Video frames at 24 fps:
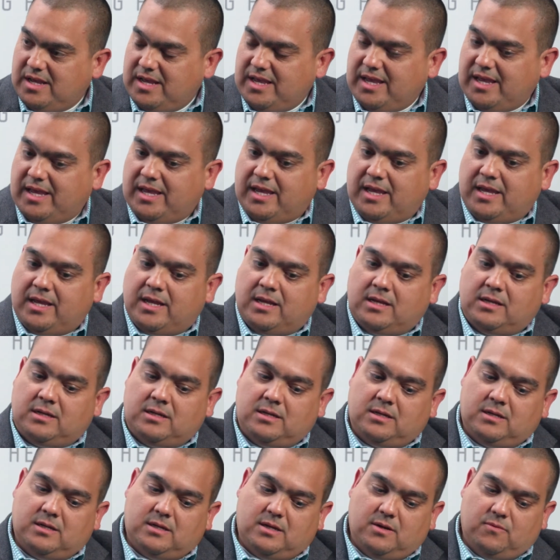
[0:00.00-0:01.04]

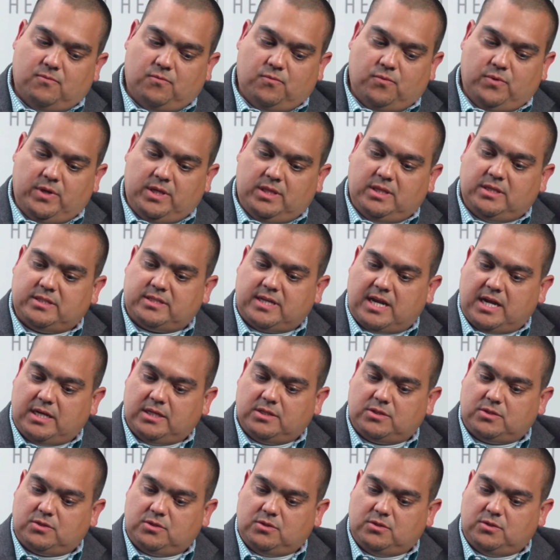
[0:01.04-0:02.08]
And we
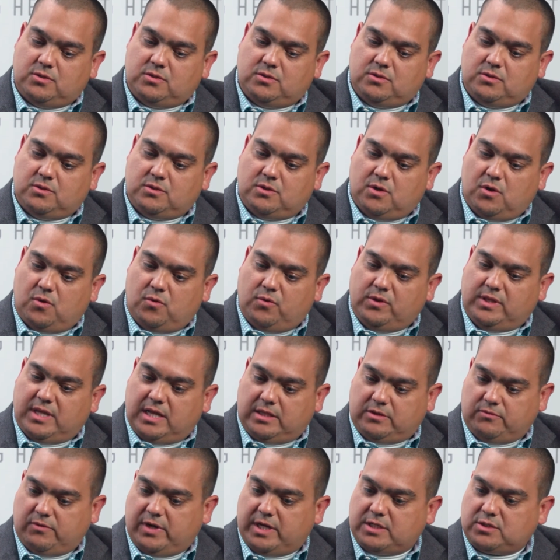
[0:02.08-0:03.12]
decided to go in that
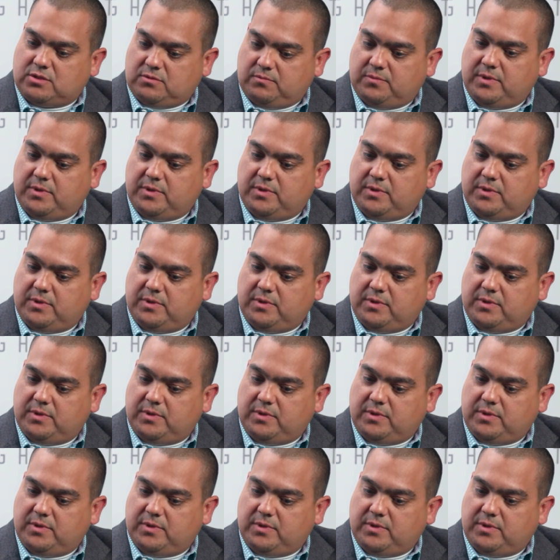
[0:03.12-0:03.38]
direction